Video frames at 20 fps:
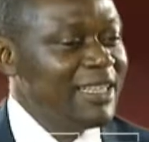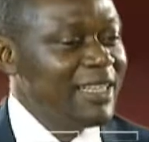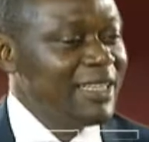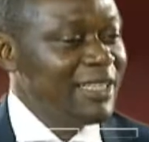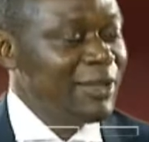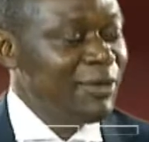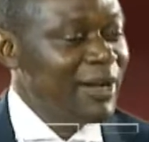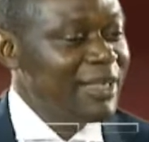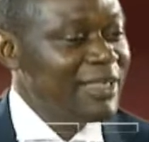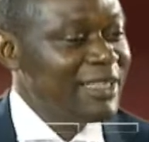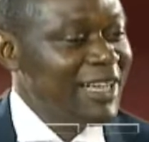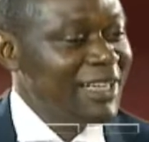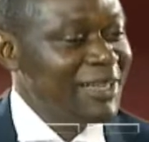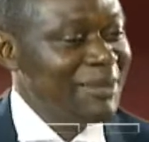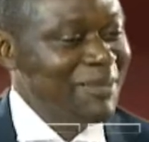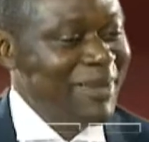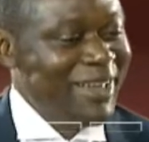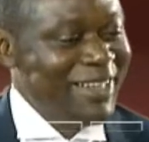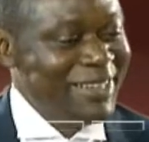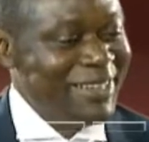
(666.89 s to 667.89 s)
The one that
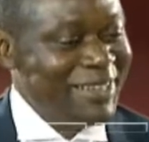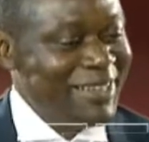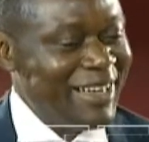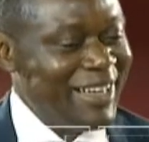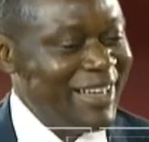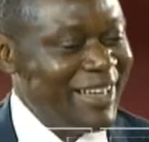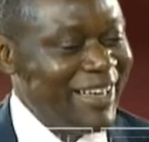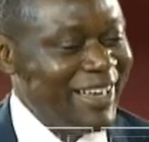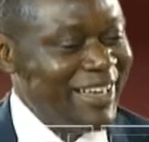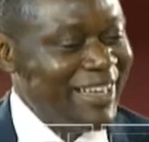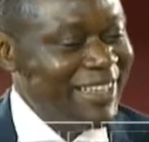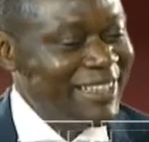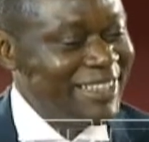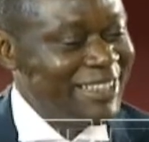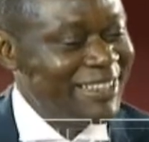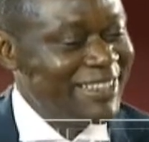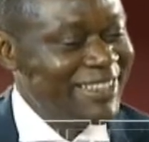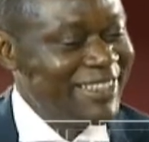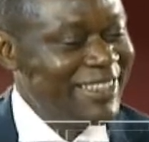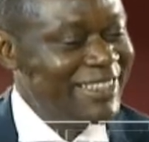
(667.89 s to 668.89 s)
made
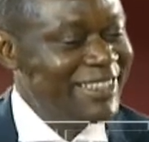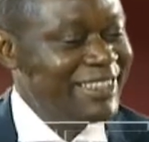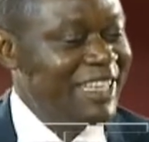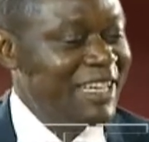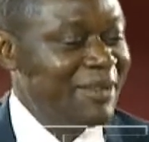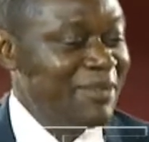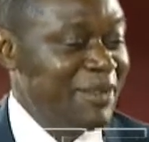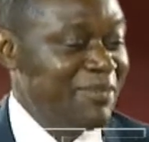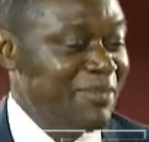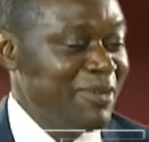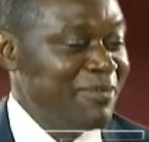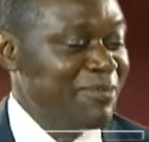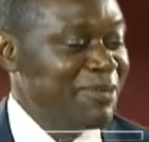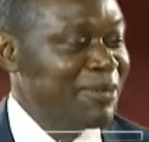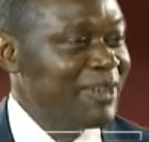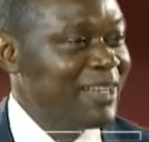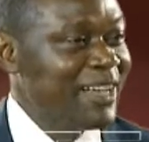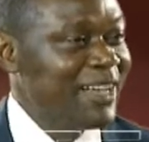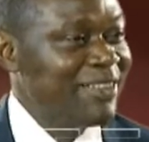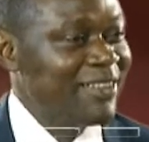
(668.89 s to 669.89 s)
that's trending, that made
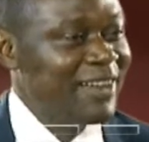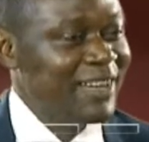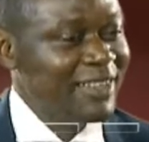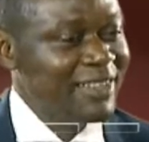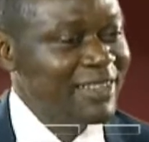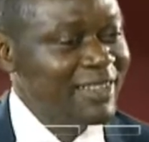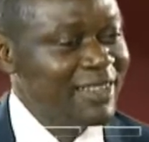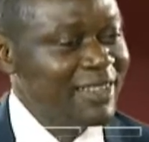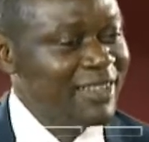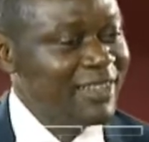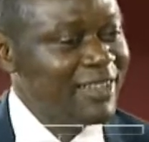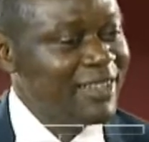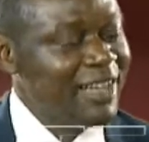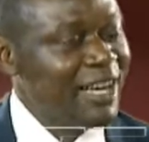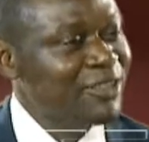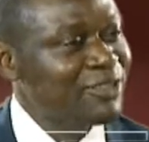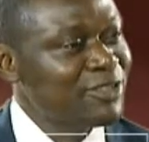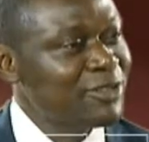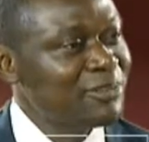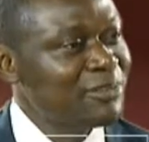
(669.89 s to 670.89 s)
people laugh and
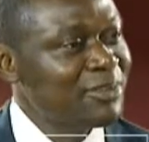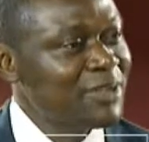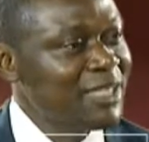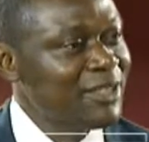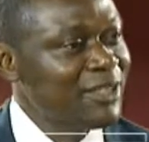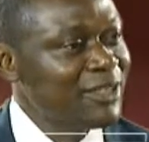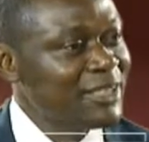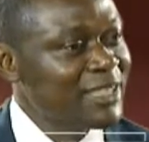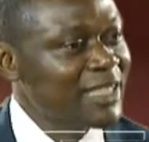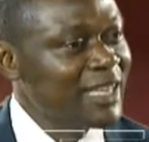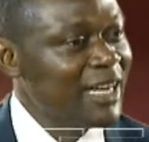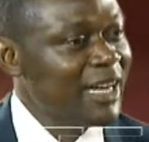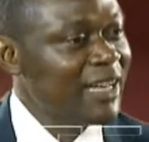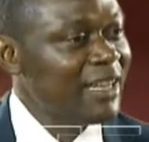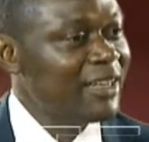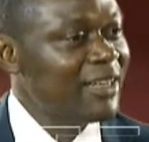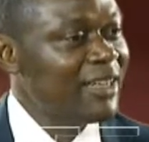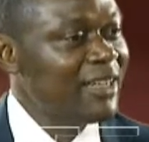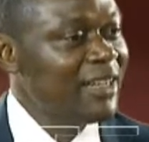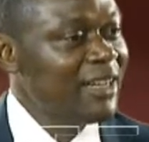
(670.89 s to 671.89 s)
lack some
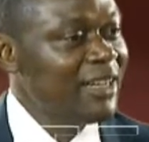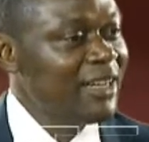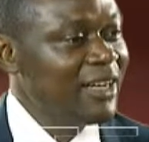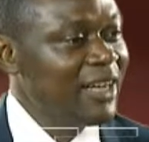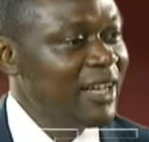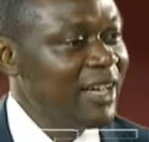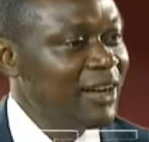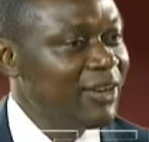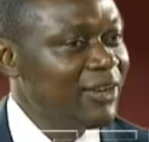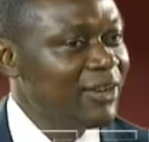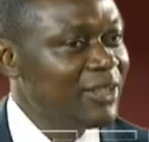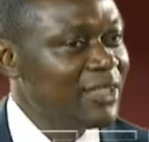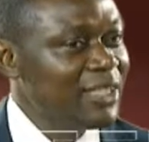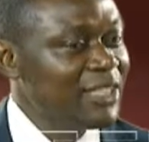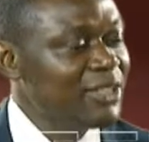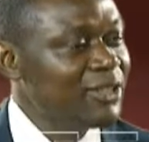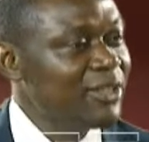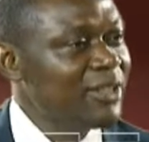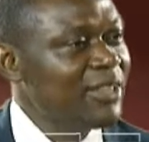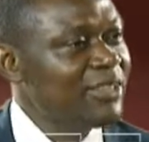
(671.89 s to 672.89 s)
logical
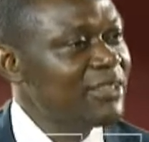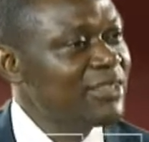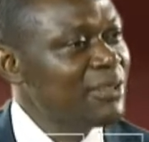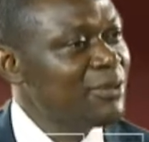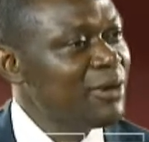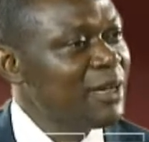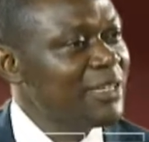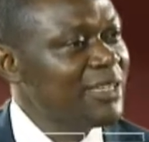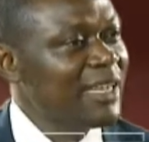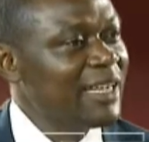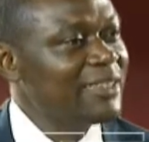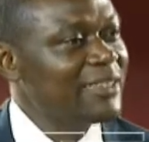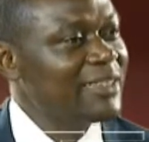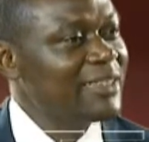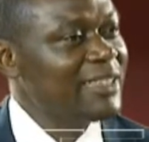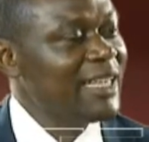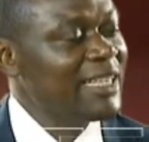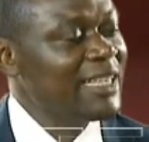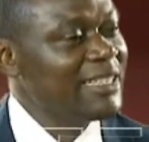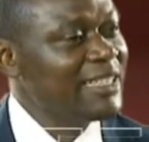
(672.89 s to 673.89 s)
connection, is the one that
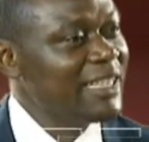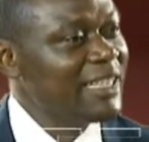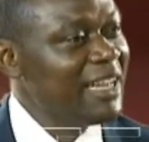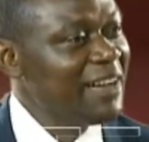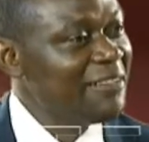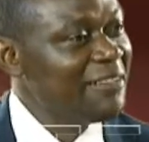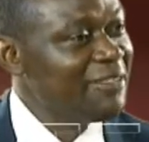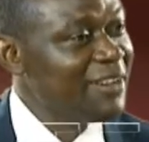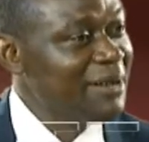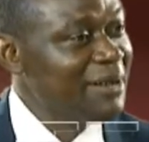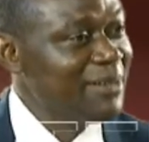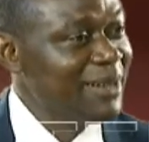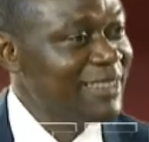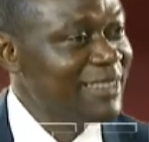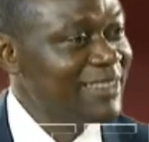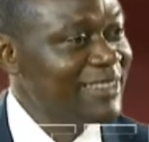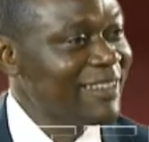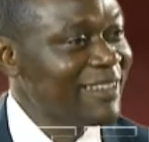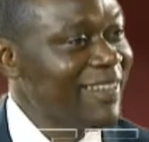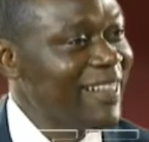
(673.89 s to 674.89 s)
said Nigerian
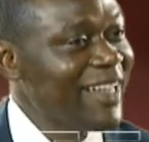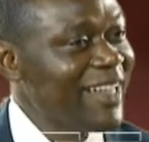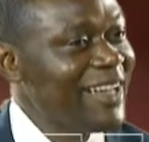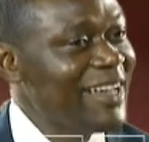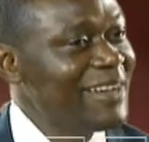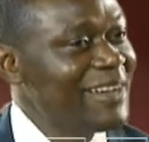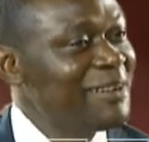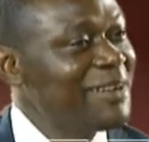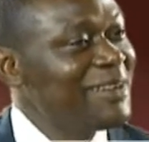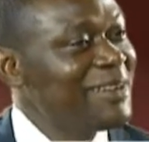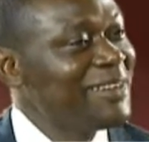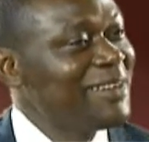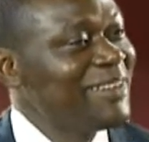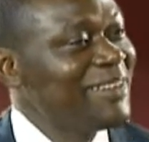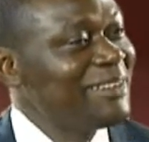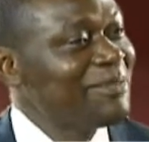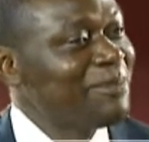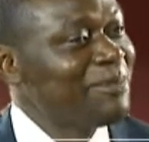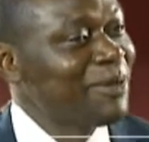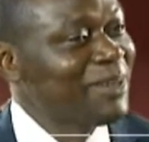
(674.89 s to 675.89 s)
farmers
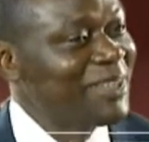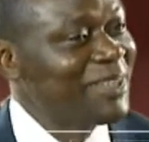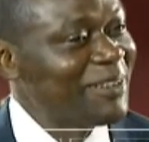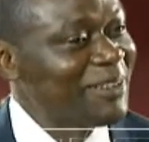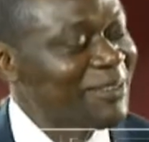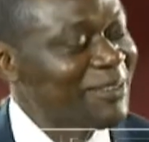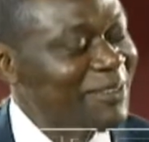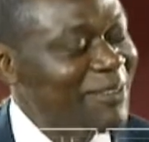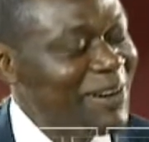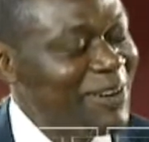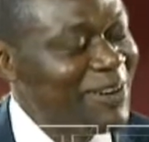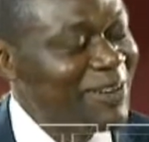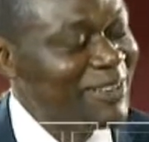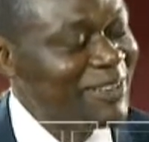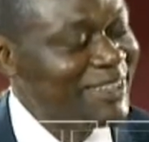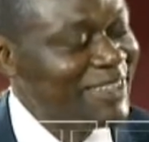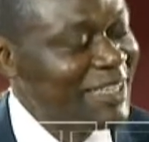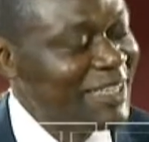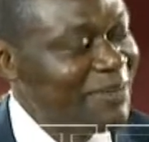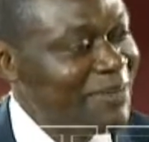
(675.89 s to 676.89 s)
bought a
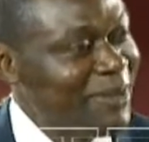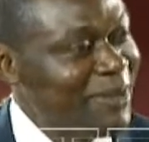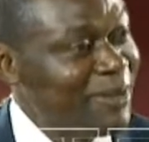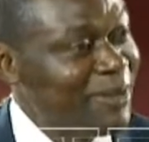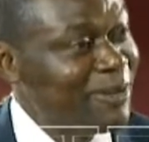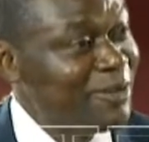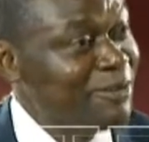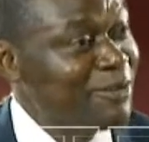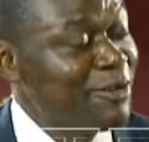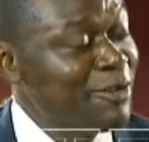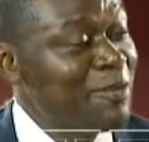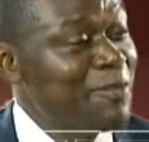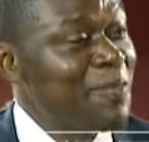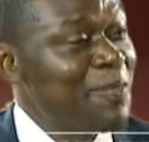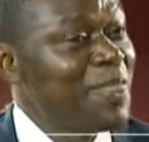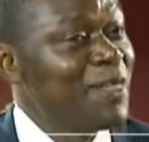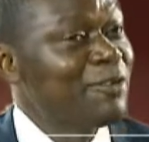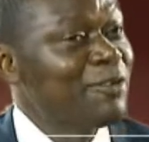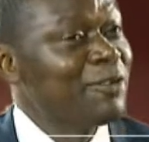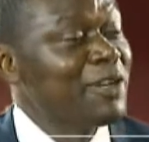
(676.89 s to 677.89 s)
100 million form
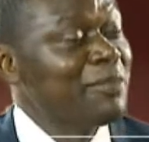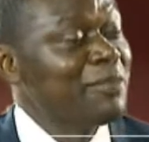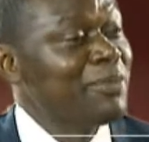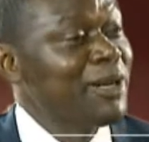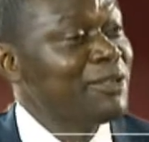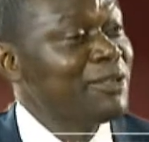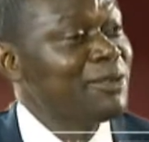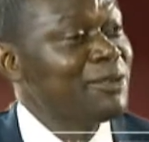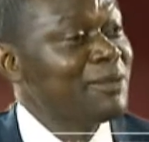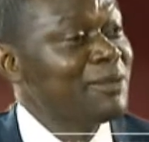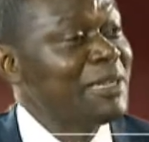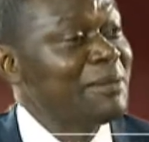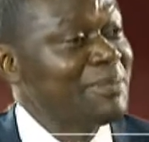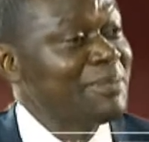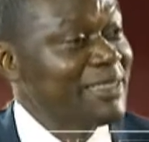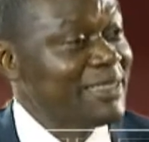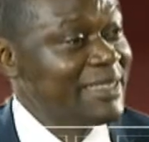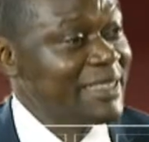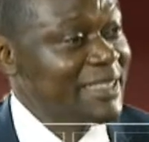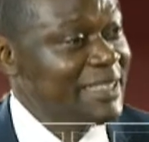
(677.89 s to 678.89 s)
for a particular
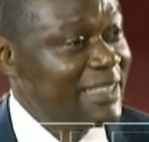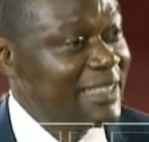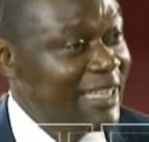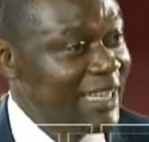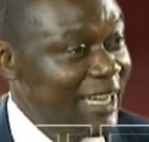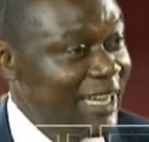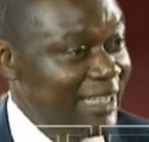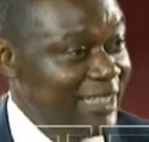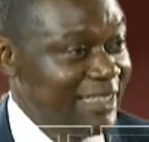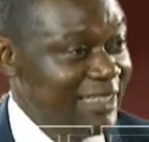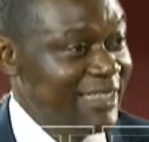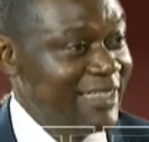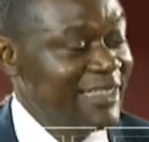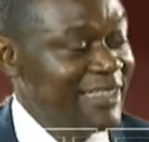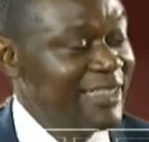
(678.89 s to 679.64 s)
presidential candidate.